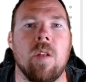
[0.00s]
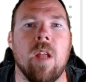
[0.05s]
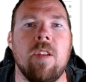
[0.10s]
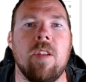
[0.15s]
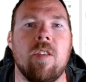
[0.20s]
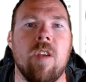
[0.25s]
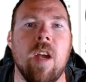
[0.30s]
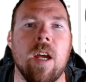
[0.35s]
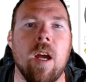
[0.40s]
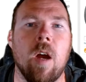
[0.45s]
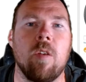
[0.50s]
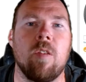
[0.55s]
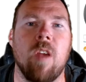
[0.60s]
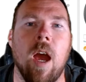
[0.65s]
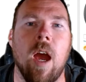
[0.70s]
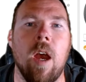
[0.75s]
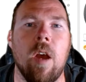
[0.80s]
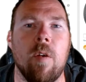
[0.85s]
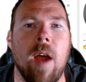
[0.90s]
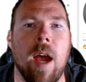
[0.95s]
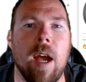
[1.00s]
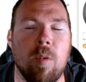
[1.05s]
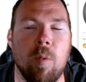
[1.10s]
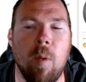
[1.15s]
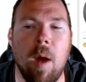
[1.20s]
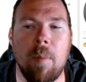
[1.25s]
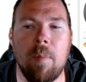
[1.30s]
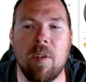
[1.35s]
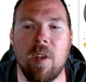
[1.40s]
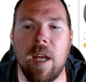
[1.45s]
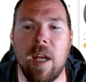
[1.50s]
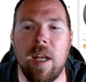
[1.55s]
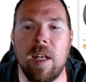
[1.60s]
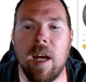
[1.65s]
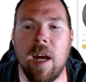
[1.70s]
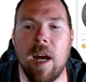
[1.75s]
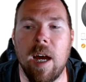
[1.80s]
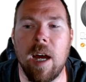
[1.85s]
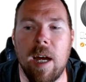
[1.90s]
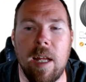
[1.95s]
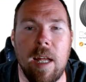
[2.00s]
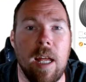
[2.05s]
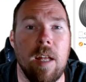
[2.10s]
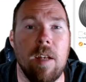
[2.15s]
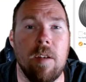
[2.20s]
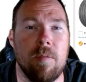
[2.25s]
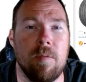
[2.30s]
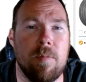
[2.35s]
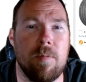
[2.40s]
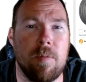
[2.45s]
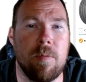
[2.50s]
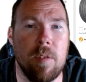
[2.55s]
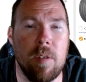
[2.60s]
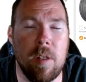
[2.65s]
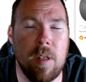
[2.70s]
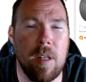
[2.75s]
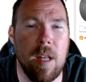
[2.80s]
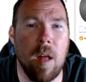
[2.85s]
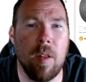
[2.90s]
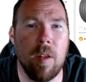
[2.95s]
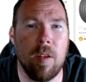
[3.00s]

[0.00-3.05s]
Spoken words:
let's check out Tire Rack's website. Now